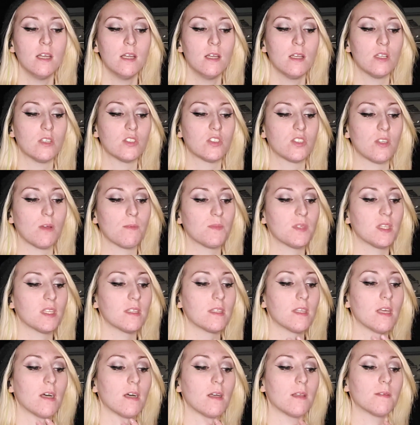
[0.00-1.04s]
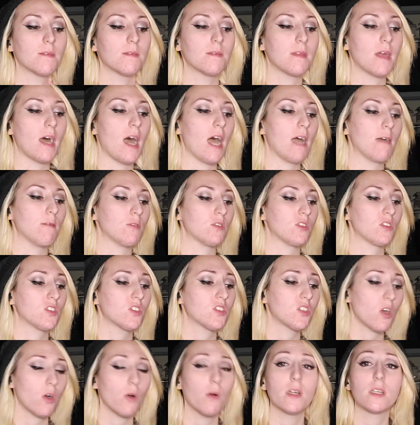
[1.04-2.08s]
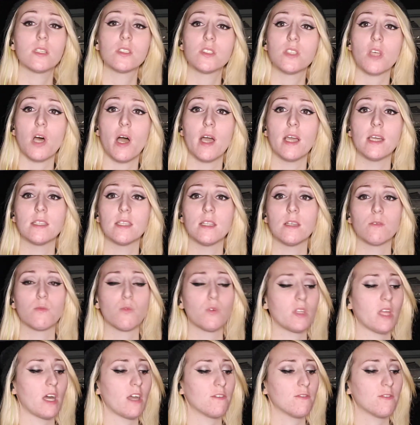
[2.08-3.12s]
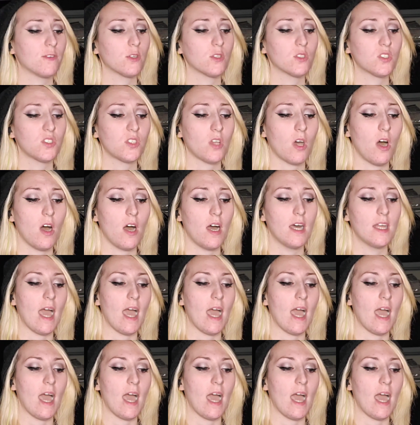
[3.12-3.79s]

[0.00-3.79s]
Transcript: is something that I was so excited when I first saw it.